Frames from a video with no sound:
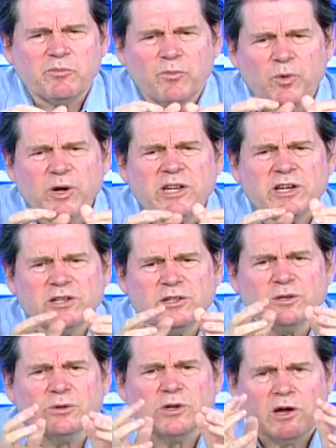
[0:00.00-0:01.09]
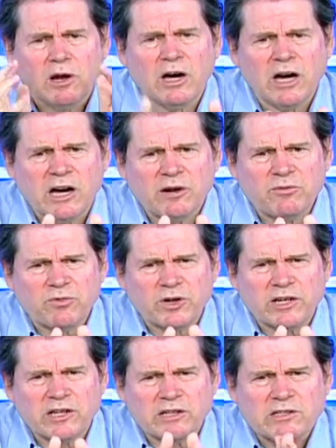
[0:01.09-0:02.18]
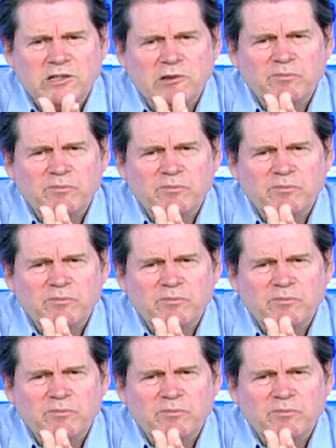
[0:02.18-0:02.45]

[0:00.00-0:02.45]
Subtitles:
We can do a lot, friends.